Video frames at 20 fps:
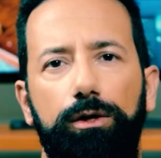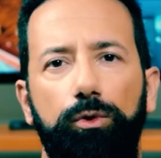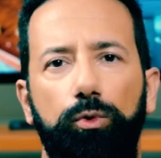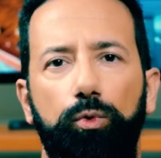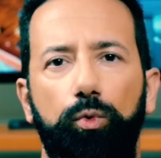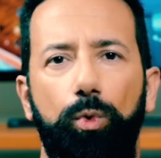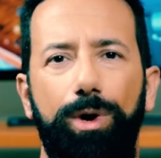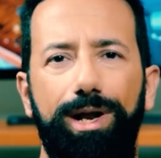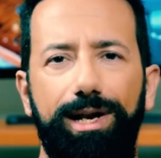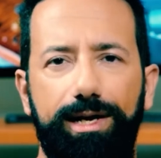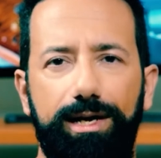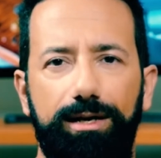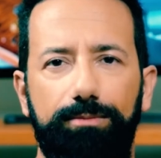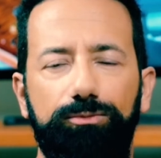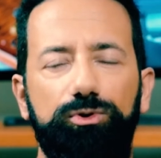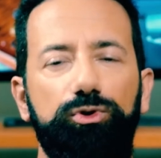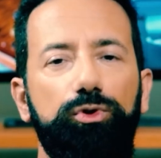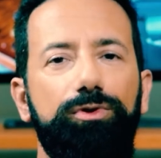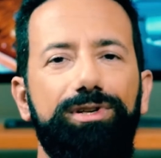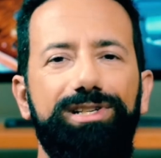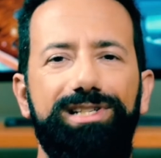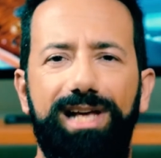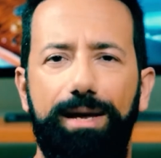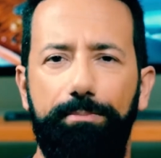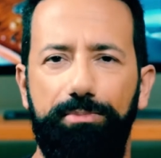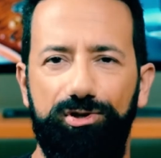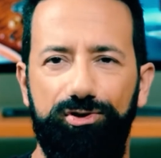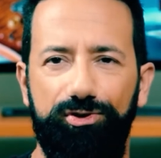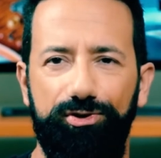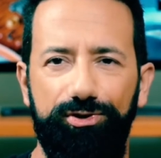Welcome to this
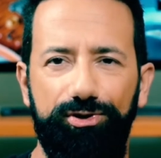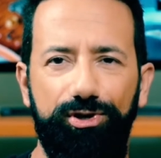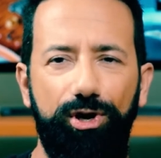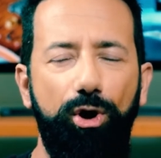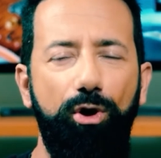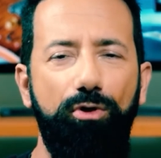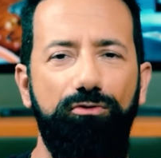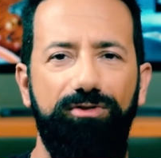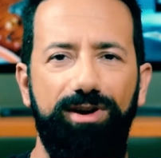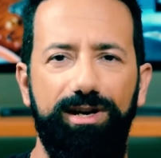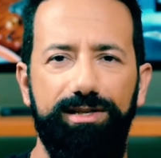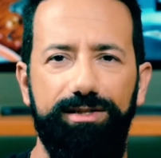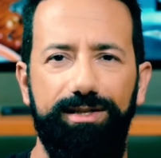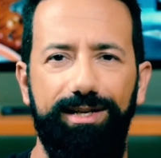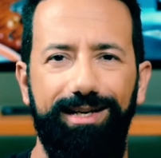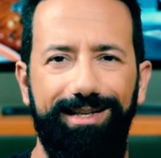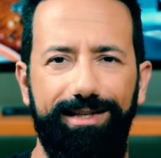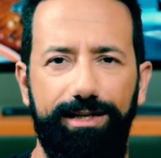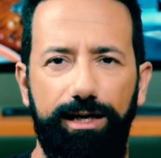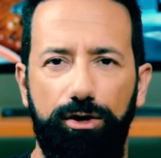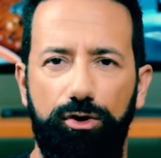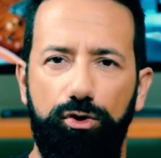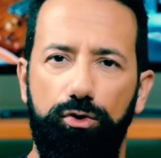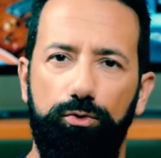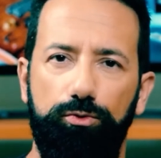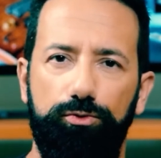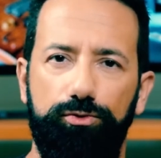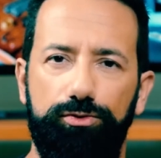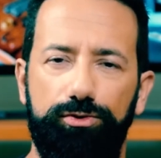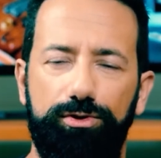episode of Ask the Guitar
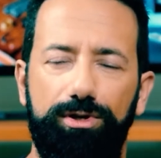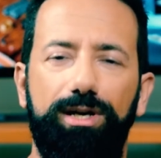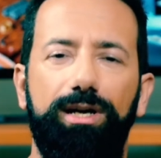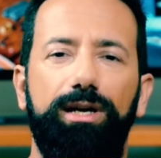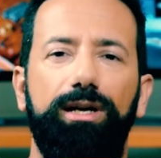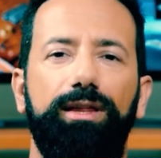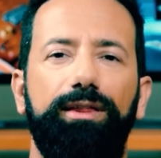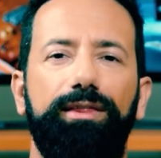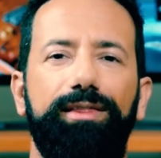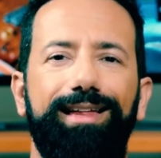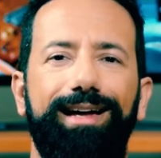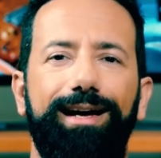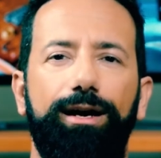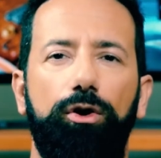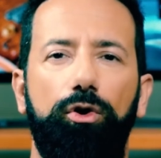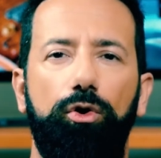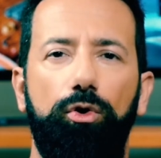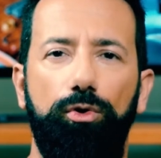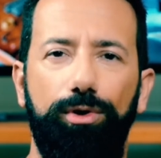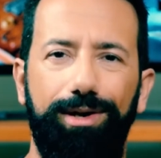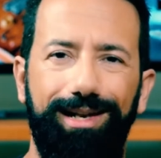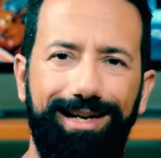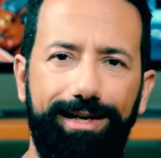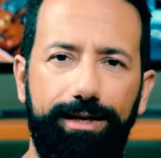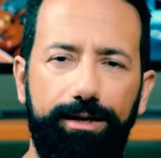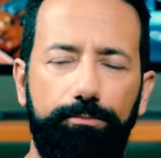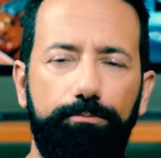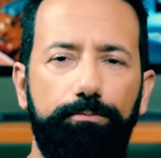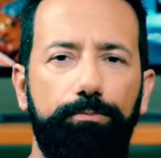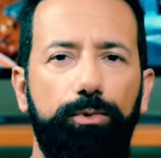Coach, the
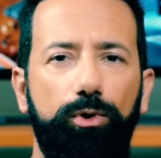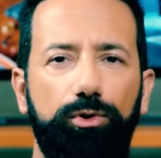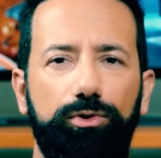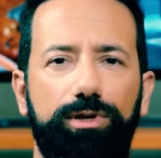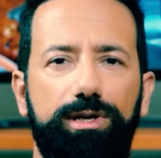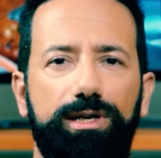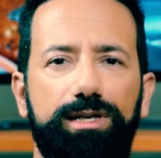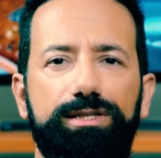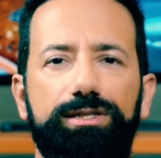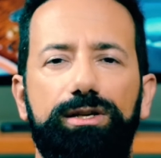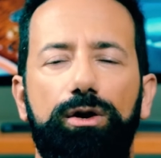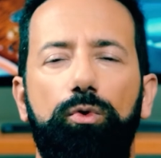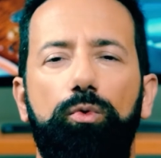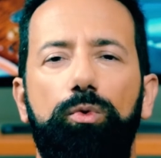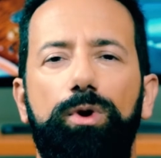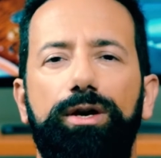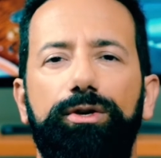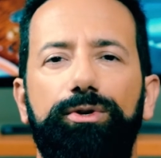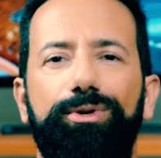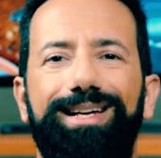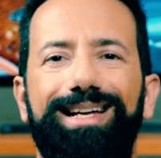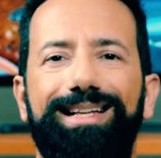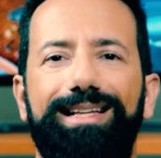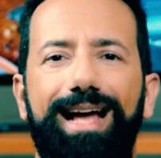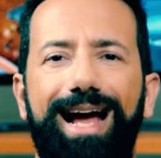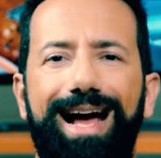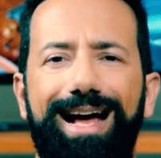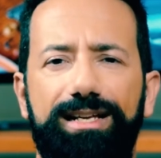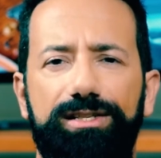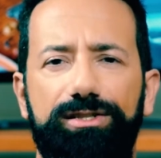only podcast where you get
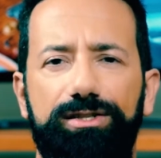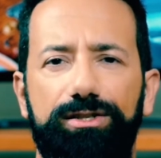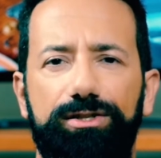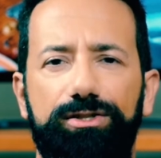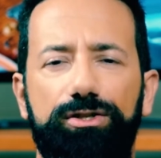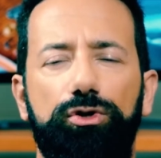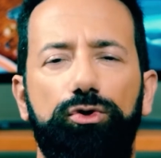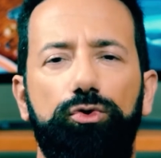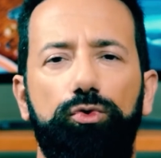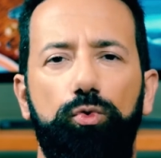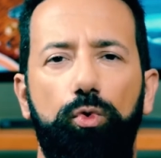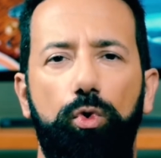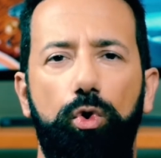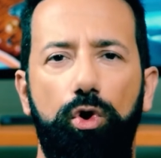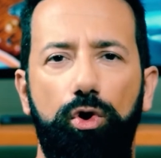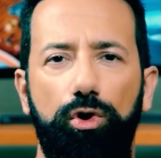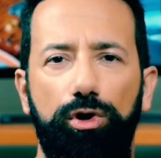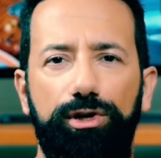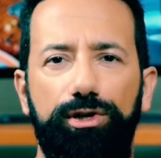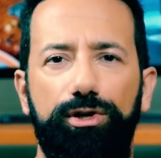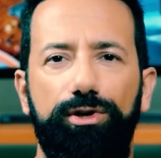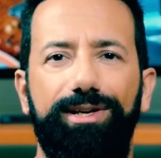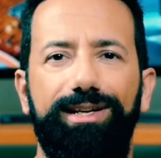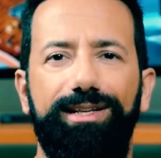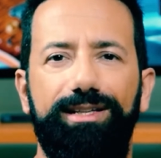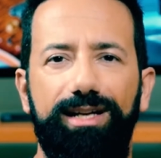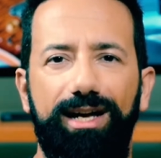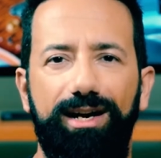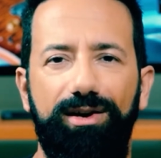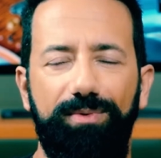answers to all your
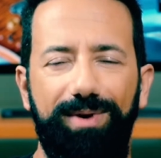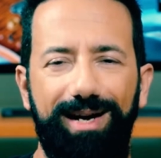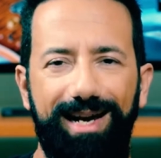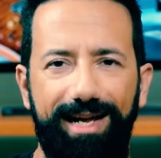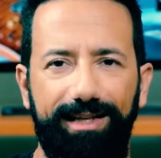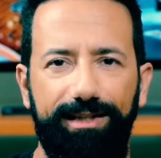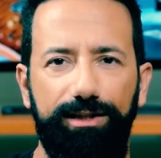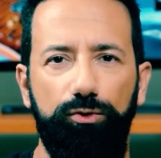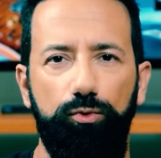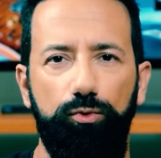guitar-related